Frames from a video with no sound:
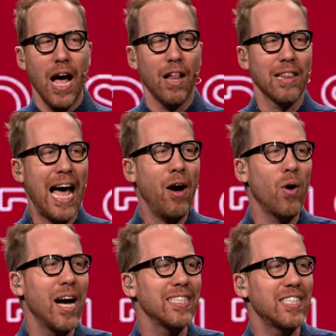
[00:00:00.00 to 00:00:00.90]

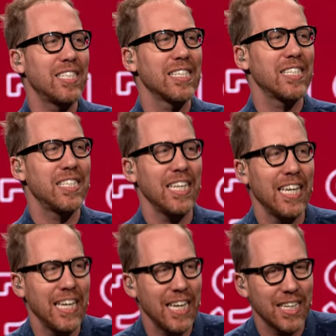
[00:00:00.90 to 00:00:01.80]
allow us to
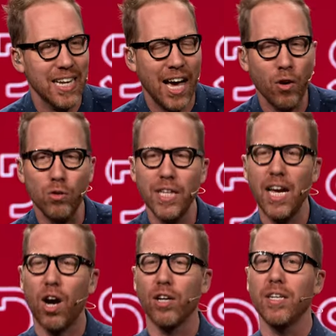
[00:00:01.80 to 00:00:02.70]
see not
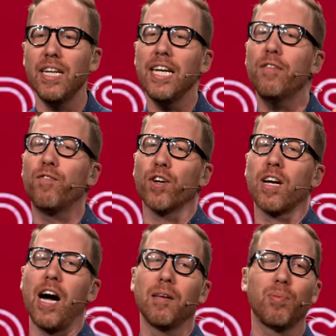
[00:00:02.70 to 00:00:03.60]
only our need for
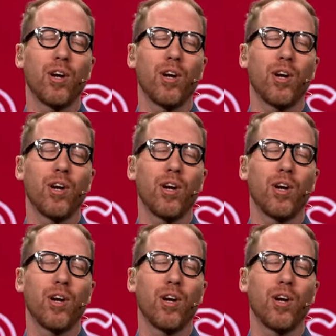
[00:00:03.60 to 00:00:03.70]
God,